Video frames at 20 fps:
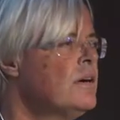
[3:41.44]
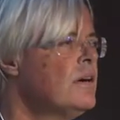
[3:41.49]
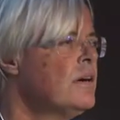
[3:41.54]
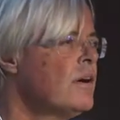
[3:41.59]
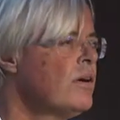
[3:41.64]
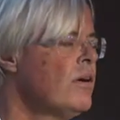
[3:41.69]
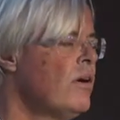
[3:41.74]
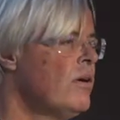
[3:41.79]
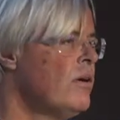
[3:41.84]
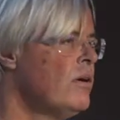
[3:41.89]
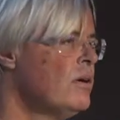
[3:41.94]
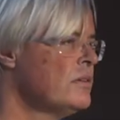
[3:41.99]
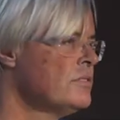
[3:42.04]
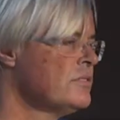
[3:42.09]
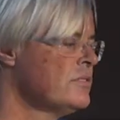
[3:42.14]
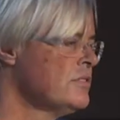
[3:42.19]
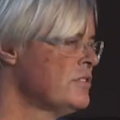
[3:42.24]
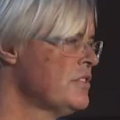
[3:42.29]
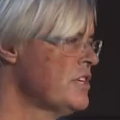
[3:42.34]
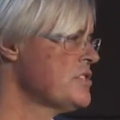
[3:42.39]
called
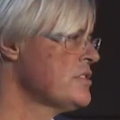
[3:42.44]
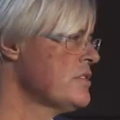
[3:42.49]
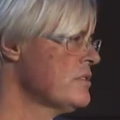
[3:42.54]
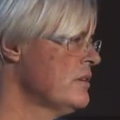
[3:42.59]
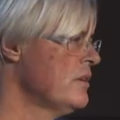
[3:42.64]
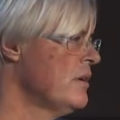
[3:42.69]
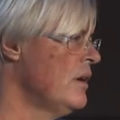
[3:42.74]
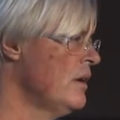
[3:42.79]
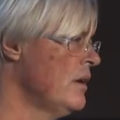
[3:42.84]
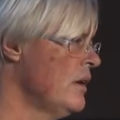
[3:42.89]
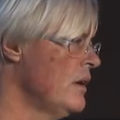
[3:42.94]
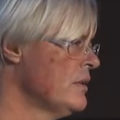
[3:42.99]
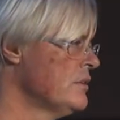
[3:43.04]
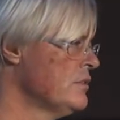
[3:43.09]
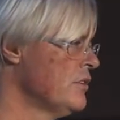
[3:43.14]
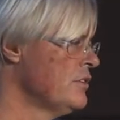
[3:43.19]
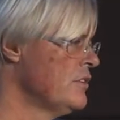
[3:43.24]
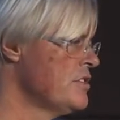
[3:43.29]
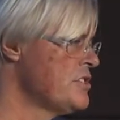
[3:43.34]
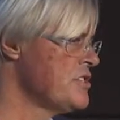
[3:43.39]
the
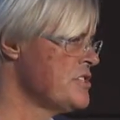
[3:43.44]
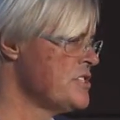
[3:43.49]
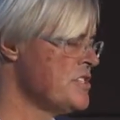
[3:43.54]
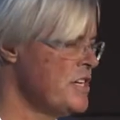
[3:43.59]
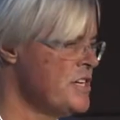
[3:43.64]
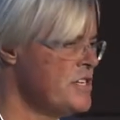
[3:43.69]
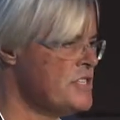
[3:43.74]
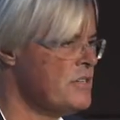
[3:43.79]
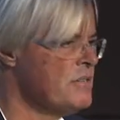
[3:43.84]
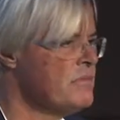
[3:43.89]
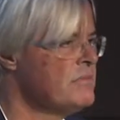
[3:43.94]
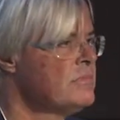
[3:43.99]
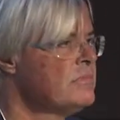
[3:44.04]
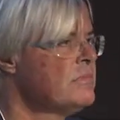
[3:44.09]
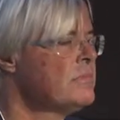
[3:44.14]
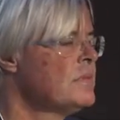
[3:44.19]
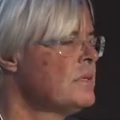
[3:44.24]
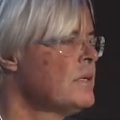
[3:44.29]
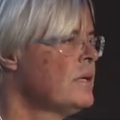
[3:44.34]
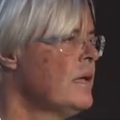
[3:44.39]
digitization.
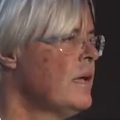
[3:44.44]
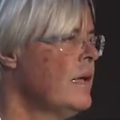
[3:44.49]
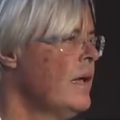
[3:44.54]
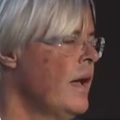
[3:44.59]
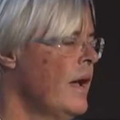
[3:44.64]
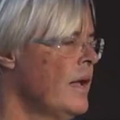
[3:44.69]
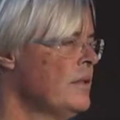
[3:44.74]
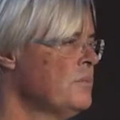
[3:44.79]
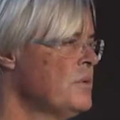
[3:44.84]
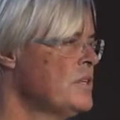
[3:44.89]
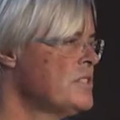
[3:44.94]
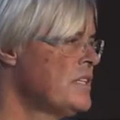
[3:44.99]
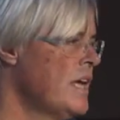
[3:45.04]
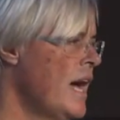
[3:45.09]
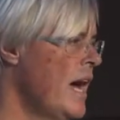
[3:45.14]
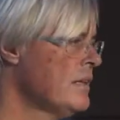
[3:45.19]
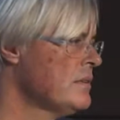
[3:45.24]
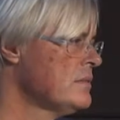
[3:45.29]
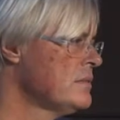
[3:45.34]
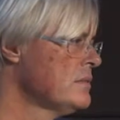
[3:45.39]
And with
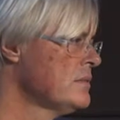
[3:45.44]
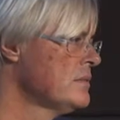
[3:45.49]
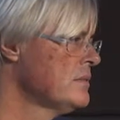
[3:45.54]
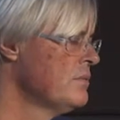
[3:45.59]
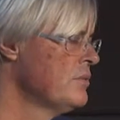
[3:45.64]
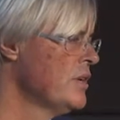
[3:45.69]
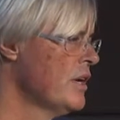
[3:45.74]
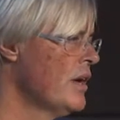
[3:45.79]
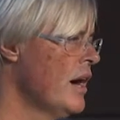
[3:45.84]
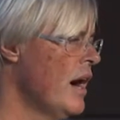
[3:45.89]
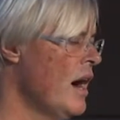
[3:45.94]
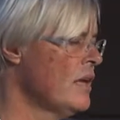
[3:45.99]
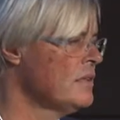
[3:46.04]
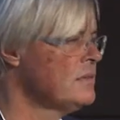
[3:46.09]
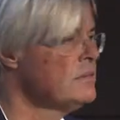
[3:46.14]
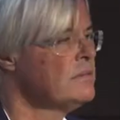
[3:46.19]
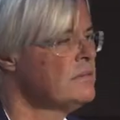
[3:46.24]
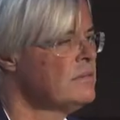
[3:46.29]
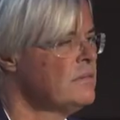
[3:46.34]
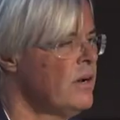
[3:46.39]
that, we got
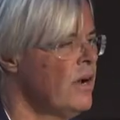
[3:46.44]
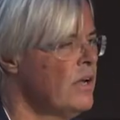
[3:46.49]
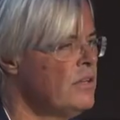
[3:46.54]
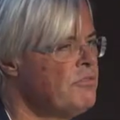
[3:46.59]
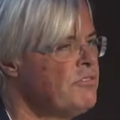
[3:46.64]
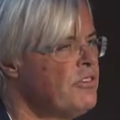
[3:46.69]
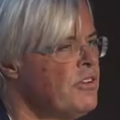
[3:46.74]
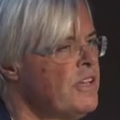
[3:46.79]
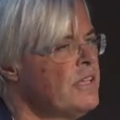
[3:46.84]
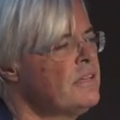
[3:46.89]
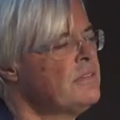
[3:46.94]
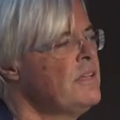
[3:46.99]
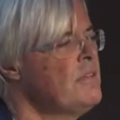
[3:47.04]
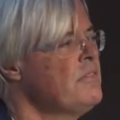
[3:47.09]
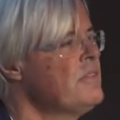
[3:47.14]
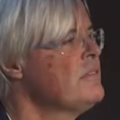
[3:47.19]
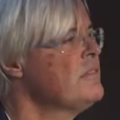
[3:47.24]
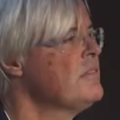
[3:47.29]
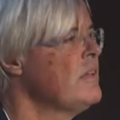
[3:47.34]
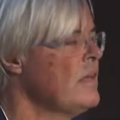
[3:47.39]
a lot of
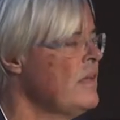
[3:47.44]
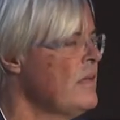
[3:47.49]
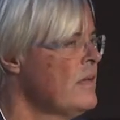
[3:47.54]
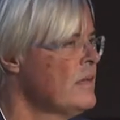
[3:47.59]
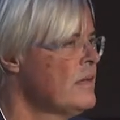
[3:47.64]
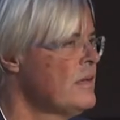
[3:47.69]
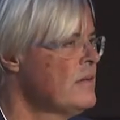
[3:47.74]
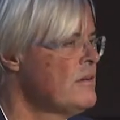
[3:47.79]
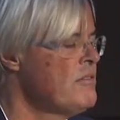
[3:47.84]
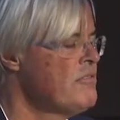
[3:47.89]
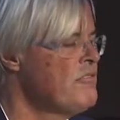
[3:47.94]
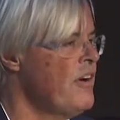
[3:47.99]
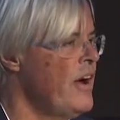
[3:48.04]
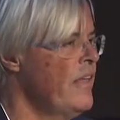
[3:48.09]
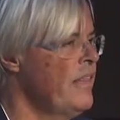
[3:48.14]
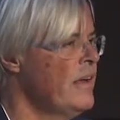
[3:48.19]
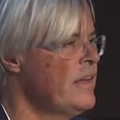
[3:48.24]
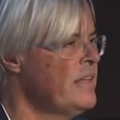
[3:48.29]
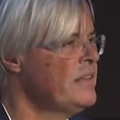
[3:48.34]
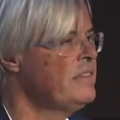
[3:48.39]
connectivity,
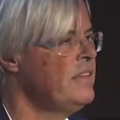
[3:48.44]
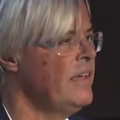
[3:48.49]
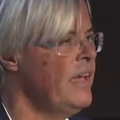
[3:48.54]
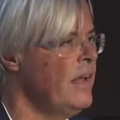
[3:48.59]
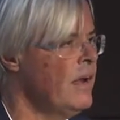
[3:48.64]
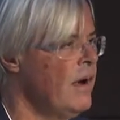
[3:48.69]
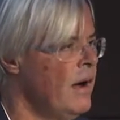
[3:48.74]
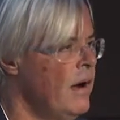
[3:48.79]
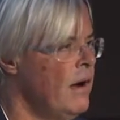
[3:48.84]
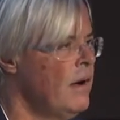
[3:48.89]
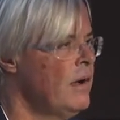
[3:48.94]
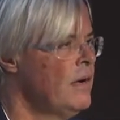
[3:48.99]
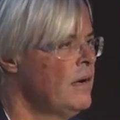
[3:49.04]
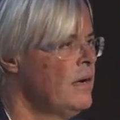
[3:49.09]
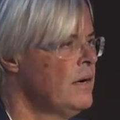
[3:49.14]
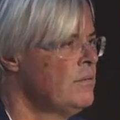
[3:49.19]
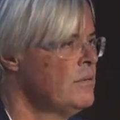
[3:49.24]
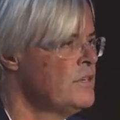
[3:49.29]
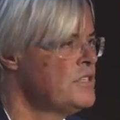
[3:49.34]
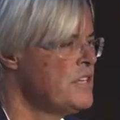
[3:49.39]
finally data,
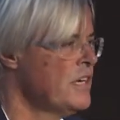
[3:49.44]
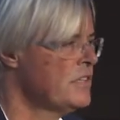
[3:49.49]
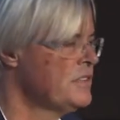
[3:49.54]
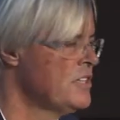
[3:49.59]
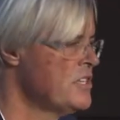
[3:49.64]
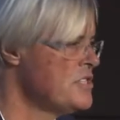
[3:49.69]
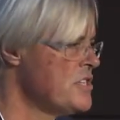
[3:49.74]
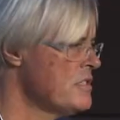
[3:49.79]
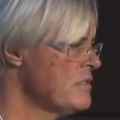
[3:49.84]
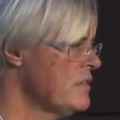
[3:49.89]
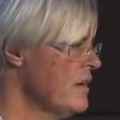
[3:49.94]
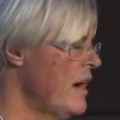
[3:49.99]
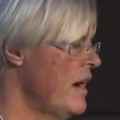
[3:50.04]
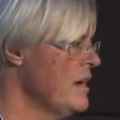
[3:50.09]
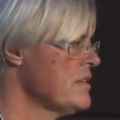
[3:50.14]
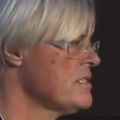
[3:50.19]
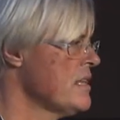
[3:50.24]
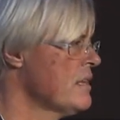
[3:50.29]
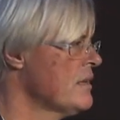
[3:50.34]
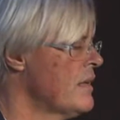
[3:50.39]
which are
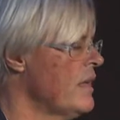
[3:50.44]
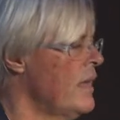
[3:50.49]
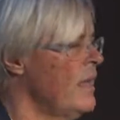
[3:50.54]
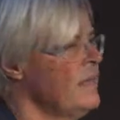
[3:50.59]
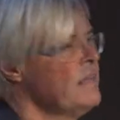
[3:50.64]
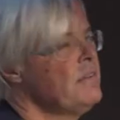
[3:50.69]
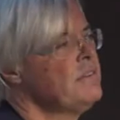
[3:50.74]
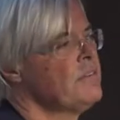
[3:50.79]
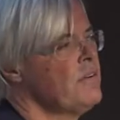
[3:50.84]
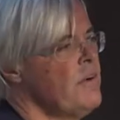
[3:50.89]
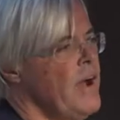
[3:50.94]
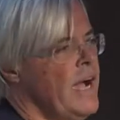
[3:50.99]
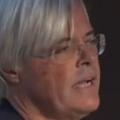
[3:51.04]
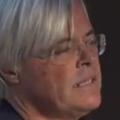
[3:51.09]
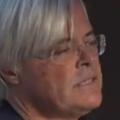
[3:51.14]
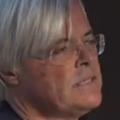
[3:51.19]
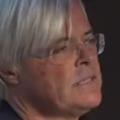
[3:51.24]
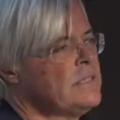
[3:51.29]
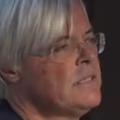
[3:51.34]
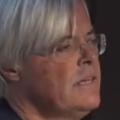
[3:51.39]
digitized, that can
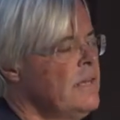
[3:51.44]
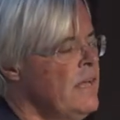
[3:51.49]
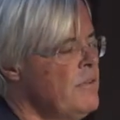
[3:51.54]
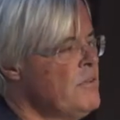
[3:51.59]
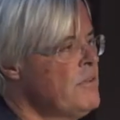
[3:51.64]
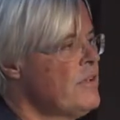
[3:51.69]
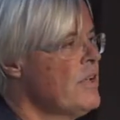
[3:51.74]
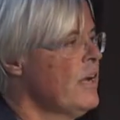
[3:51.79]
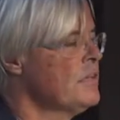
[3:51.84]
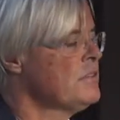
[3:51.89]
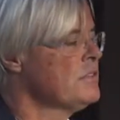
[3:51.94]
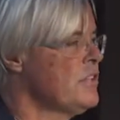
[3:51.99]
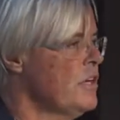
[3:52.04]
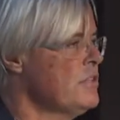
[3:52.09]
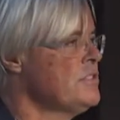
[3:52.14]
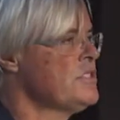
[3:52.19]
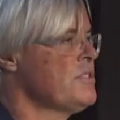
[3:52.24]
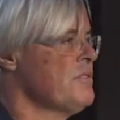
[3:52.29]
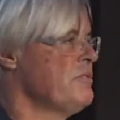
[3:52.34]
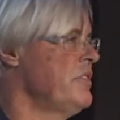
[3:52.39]
interact, and we got
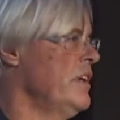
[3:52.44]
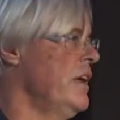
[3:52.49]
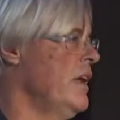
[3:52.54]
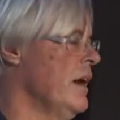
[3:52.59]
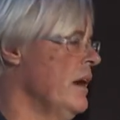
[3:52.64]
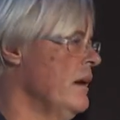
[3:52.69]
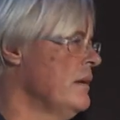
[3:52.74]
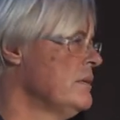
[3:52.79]
tons of data.